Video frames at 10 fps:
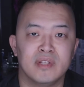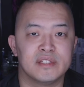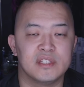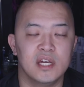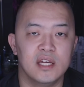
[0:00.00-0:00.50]

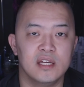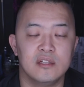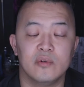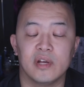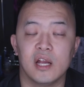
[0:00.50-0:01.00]
let's say,
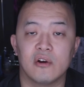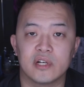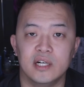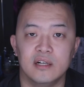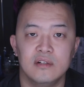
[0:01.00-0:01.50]
doing a
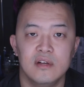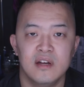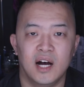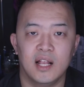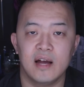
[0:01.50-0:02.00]
haircut,
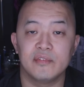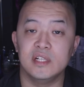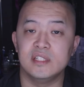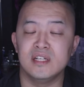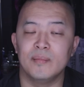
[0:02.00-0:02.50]
I'll have an
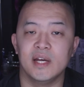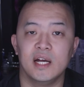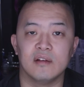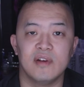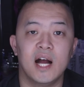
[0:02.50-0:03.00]
idea in my
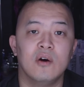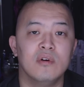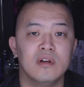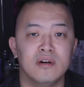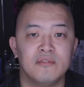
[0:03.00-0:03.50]
head of
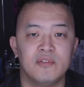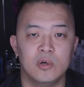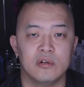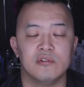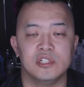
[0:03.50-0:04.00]
how a
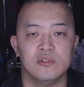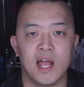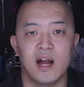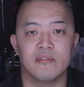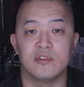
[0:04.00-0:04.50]
photo shoot
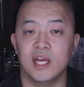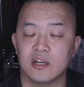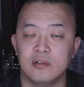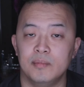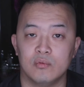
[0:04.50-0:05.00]
after
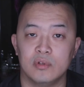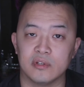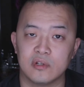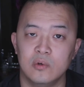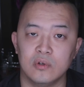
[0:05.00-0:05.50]
that could be
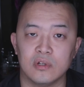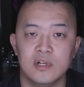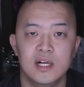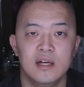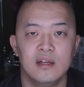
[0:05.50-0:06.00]
really cool.
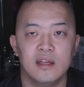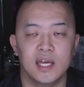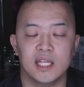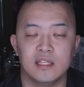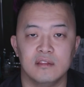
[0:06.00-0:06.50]

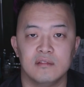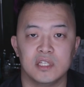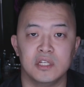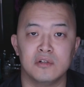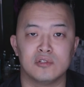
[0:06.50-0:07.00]
And in
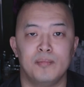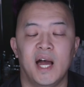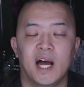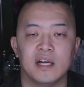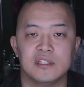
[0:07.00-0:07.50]
years
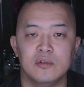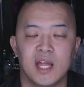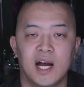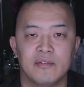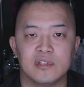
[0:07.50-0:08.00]
past, you
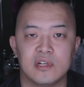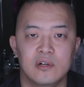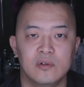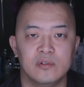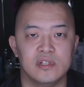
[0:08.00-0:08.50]
would have to
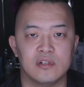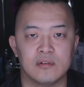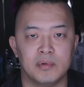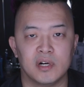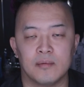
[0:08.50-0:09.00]
go to
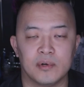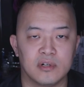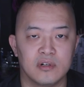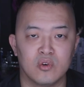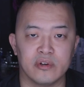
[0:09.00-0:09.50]
your
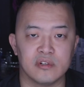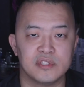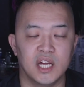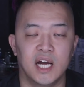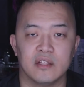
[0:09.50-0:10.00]
barber or your
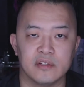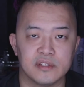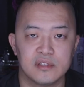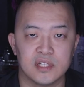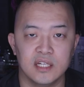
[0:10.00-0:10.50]

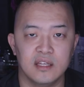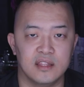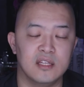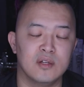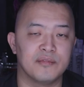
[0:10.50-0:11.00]
stylist,
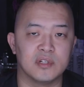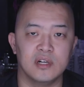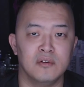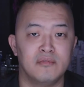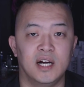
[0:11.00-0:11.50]
then you'd have to
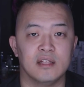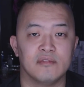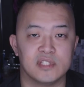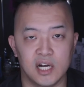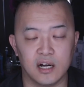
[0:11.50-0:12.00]
go find a
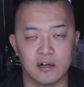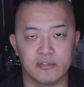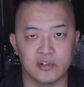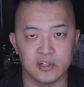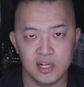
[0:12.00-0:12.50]

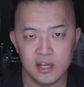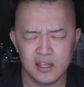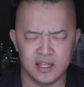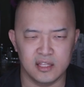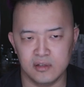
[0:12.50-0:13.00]
photographer,
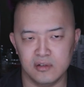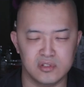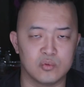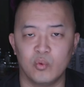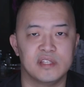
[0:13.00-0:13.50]
then it would
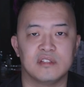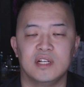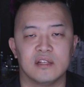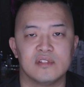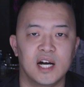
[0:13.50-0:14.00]
just waste a
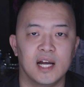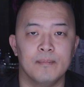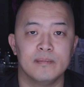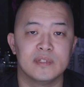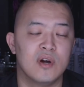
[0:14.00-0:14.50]
lot of
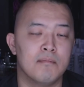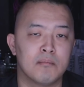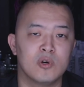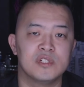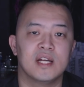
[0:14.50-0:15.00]
time. So I'm
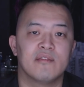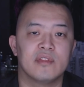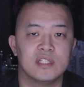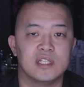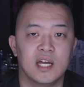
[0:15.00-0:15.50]
merging
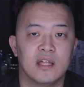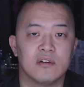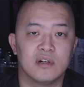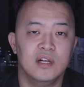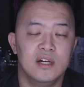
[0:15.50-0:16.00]
everything
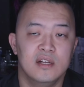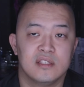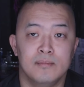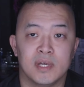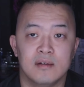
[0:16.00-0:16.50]
together
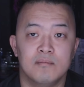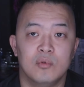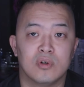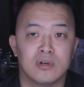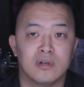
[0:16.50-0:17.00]
to make it
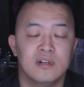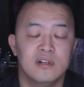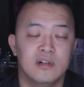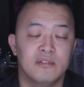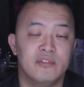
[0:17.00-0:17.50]
more
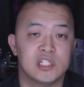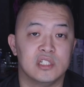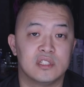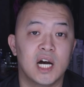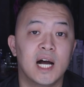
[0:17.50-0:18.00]

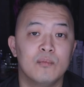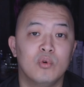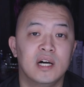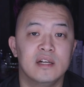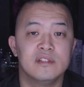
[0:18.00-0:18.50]
efficient
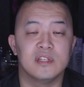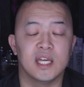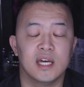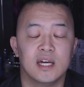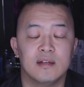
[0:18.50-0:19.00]
time-wise
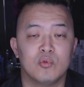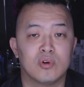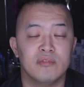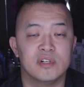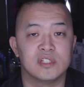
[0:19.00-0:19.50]
and
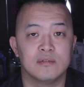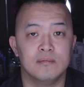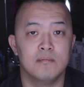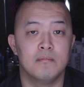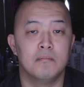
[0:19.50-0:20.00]
more
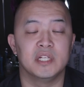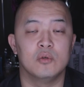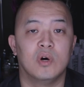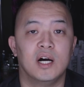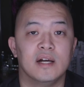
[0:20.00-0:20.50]
efficient
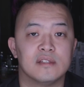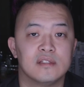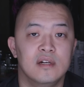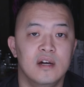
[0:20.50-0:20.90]
money-wise.